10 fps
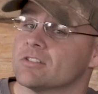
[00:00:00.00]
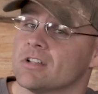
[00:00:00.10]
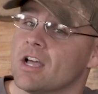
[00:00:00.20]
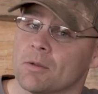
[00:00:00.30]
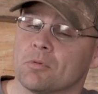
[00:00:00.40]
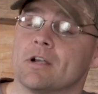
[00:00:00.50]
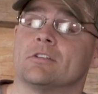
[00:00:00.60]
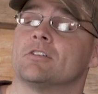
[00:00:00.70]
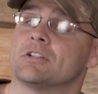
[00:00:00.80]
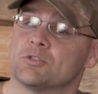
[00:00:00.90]
There's a lot of
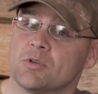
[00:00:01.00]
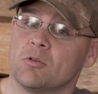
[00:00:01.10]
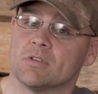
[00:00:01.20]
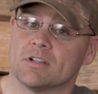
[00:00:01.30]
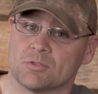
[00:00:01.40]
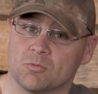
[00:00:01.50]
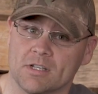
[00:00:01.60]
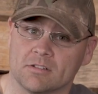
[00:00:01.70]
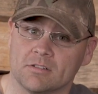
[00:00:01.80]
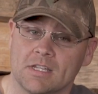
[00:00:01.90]
predator control there as
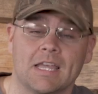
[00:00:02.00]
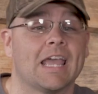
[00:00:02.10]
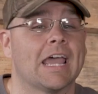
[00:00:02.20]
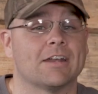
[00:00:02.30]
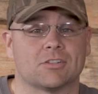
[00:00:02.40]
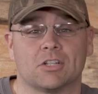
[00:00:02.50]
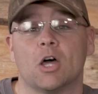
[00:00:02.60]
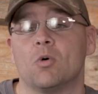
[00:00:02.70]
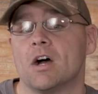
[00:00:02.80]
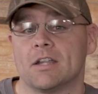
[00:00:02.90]
well, and there's
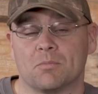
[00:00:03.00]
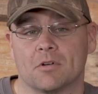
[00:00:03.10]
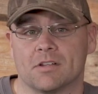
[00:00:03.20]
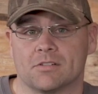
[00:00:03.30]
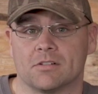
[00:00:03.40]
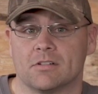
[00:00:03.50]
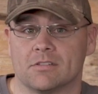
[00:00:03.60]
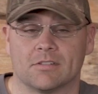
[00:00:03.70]
low hunting pressure.